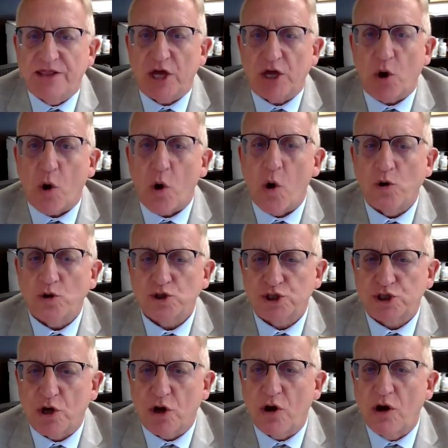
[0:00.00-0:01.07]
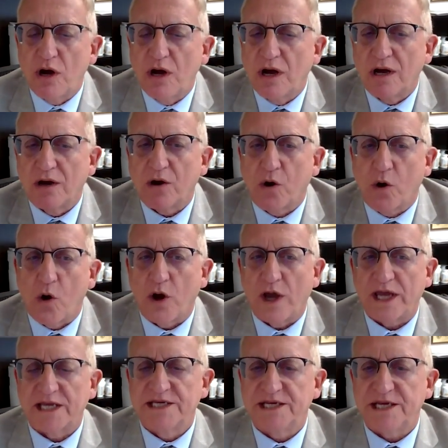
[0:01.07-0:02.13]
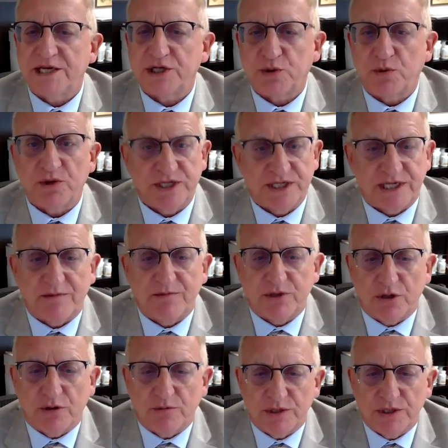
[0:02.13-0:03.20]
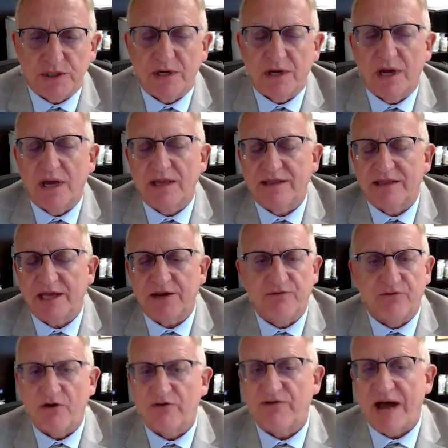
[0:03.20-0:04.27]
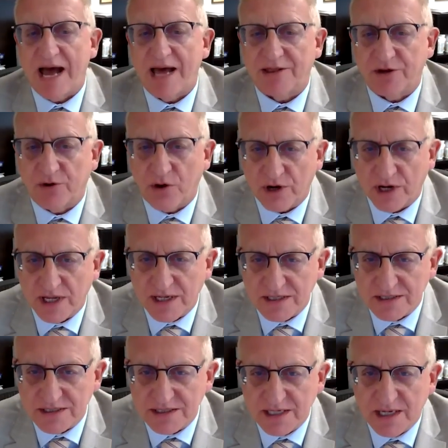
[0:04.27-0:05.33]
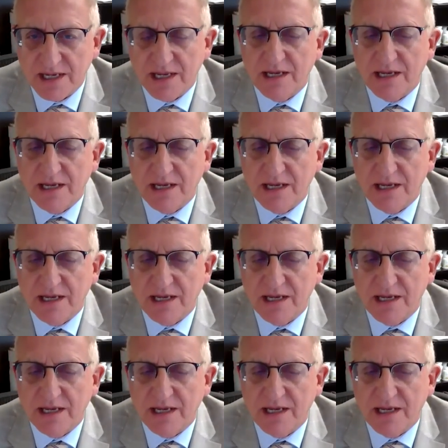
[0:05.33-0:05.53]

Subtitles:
They coexist with symptoms that involve other organs.